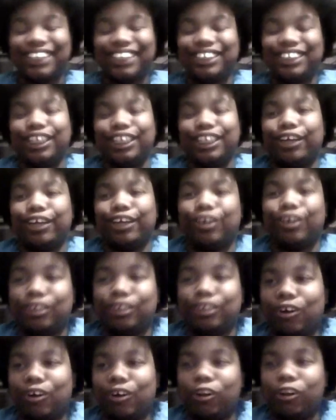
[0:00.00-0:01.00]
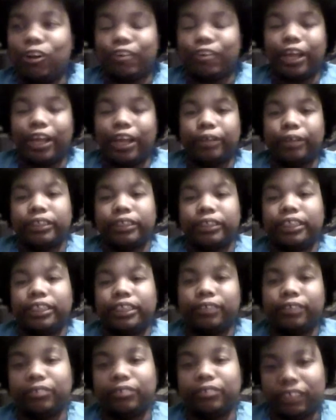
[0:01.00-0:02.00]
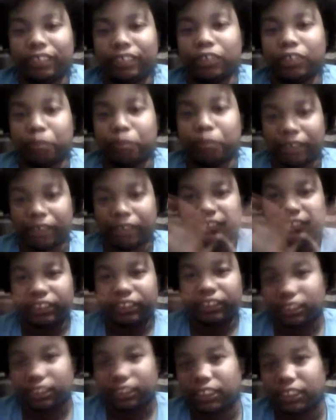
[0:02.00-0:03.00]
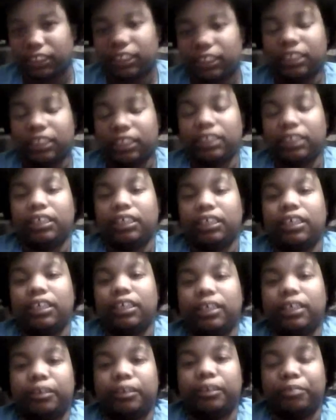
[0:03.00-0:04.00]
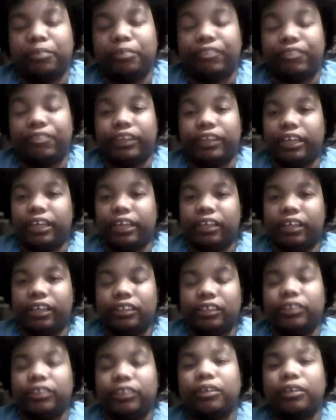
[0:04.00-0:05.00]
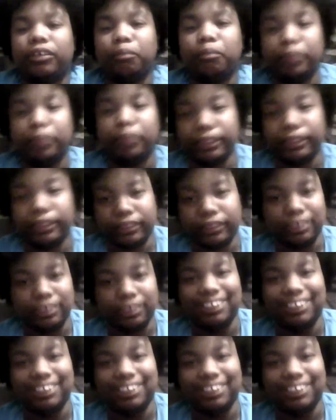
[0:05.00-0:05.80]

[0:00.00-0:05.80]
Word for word: share all around with glitter puffs. Um, I fucking hate glitter, but